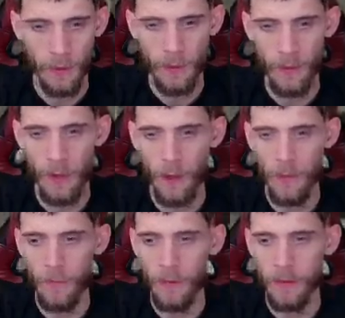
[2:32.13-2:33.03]
Okay,
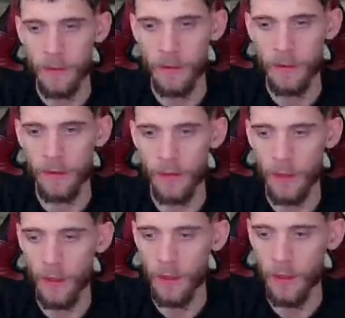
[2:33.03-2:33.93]
let's
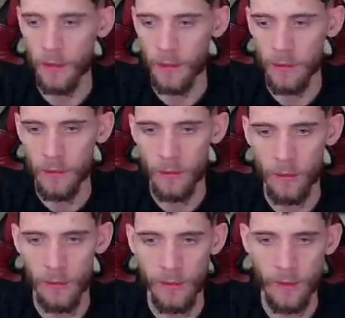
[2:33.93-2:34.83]
do
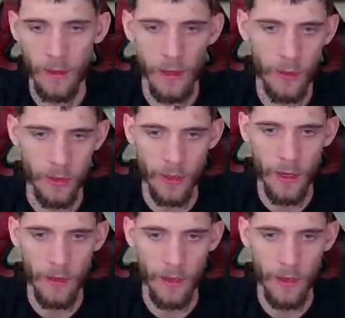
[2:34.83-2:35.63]
this again and try the